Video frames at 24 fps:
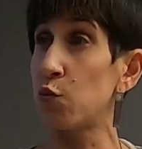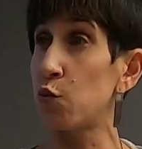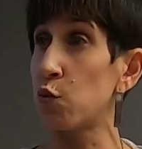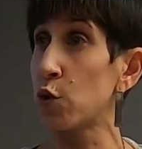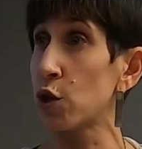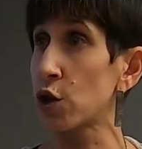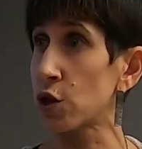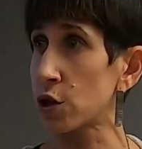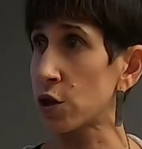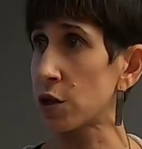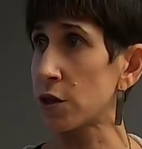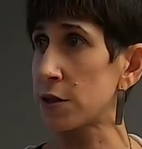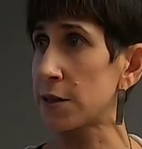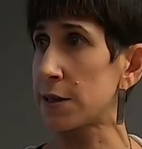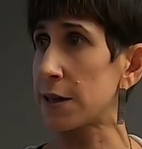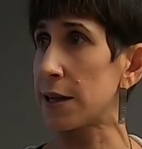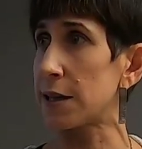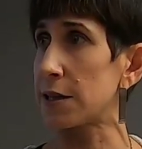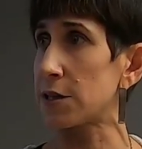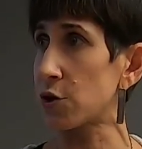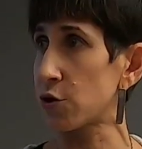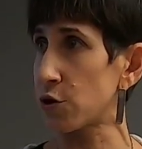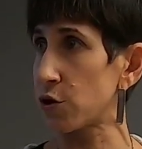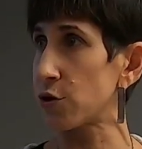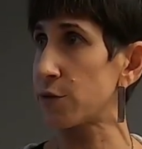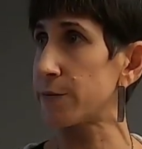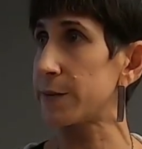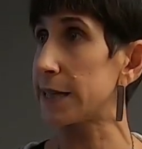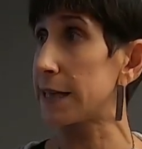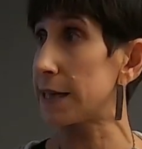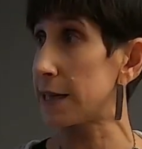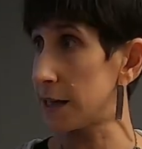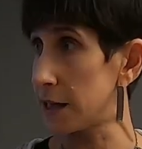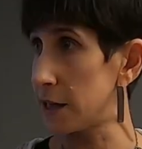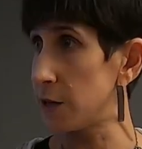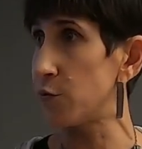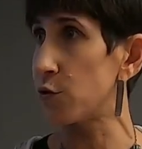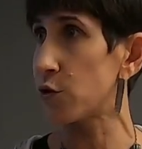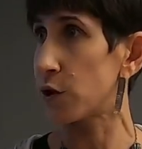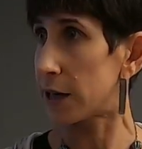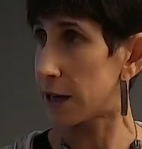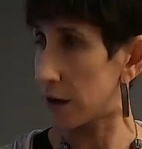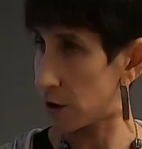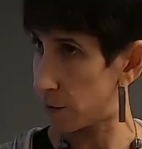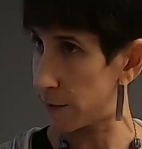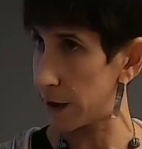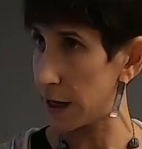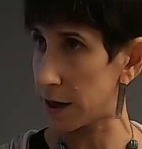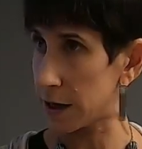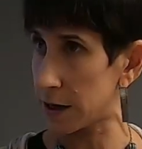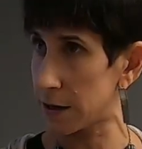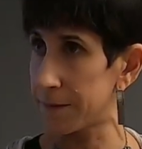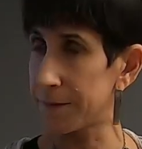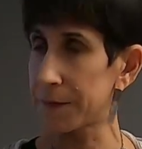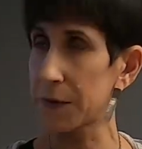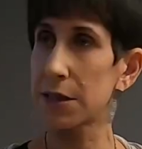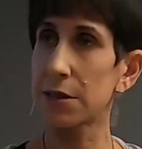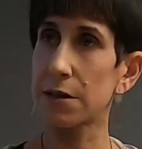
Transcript: words and terms in Hebrew and Aramaic.